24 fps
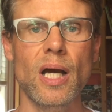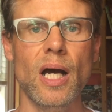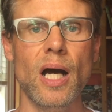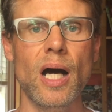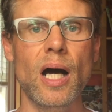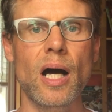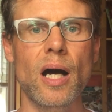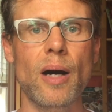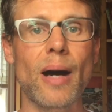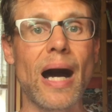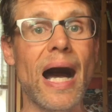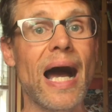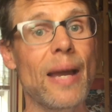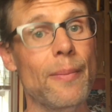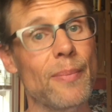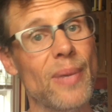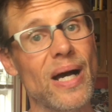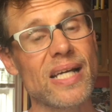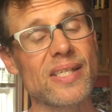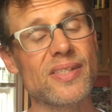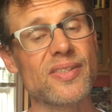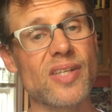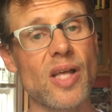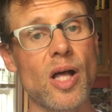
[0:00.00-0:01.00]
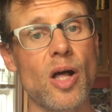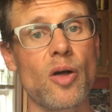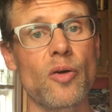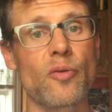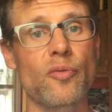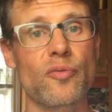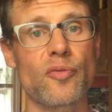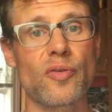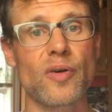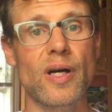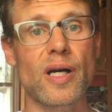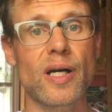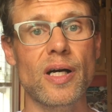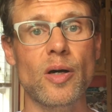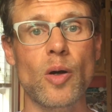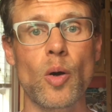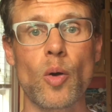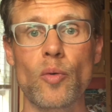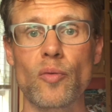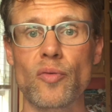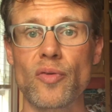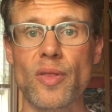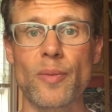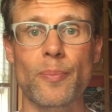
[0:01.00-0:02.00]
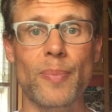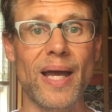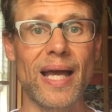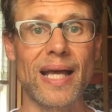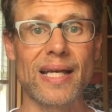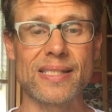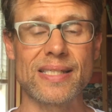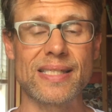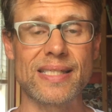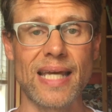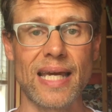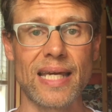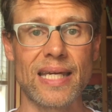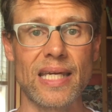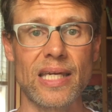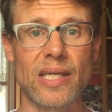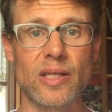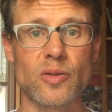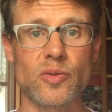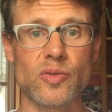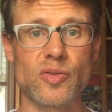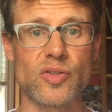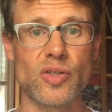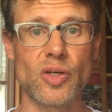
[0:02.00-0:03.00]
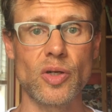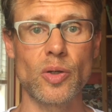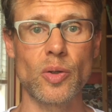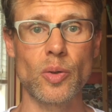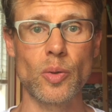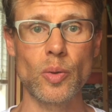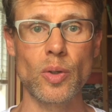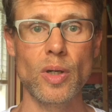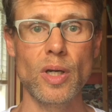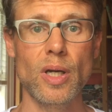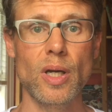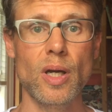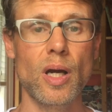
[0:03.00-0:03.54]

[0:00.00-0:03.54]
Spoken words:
I myself, over the past decade or so,